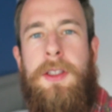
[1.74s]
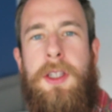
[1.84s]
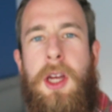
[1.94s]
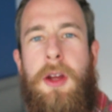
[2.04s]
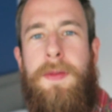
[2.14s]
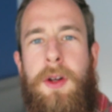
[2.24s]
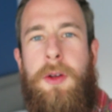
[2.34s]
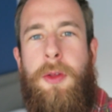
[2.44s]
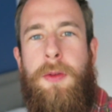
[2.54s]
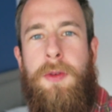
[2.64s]
So,
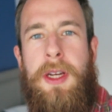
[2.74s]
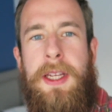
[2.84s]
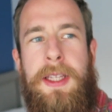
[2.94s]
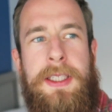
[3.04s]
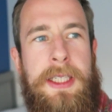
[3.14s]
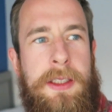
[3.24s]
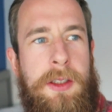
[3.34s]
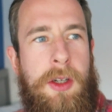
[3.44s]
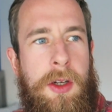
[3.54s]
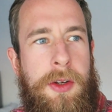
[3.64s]
vlog 3, this
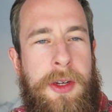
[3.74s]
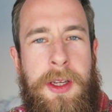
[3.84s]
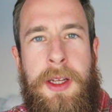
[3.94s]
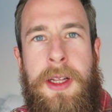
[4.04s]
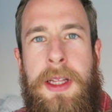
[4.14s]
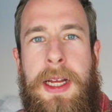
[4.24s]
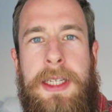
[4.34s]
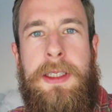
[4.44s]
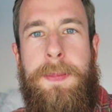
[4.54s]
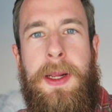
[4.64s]
hasn't gone
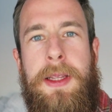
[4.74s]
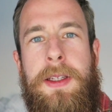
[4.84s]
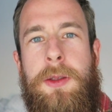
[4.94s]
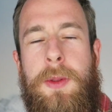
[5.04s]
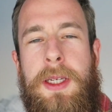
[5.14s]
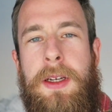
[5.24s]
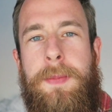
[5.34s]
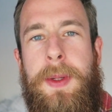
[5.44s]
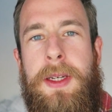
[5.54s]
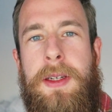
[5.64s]
as to plan this week.
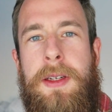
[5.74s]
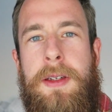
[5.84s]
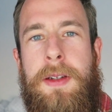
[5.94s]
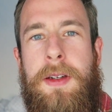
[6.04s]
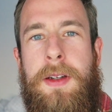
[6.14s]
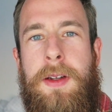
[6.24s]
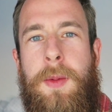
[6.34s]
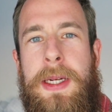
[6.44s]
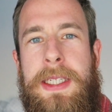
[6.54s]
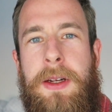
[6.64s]
I've been
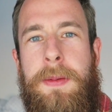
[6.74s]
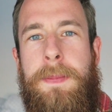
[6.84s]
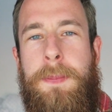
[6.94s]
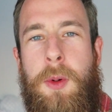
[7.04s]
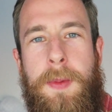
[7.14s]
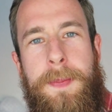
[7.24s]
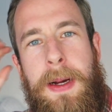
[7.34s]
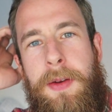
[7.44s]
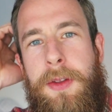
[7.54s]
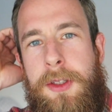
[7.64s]
away down at the Bournemouth
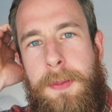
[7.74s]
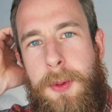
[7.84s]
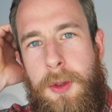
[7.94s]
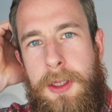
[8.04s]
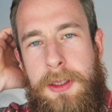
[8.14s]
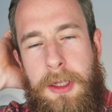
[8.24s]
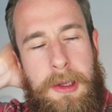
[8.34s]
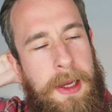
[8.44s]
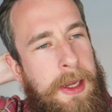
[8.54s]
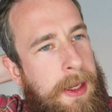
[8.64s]
Marathon supporting,
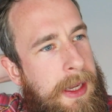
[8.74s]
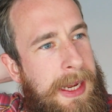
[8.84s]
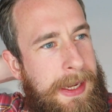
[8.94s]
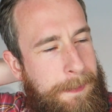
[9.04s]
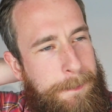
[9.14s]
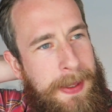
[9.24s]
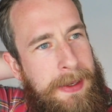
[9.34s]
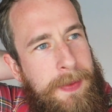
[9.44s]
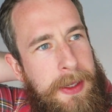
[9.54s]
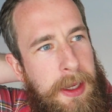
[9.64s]
so had a
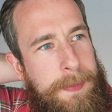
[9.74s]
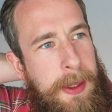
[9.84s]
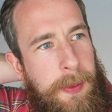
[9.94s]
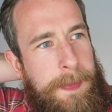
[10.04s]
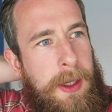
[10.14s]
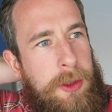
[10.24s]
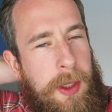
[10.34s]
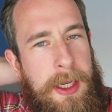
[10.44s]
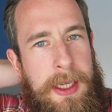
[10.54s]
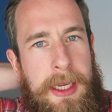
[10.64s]
bit of a nightmare with my
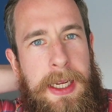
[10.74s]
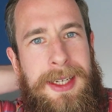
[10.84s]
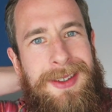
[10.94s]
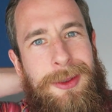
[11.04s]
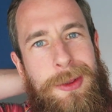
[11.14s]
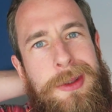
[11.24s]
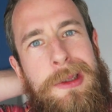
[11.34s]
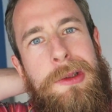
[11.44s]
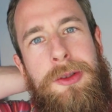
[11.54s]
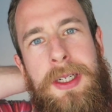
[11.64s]
training and also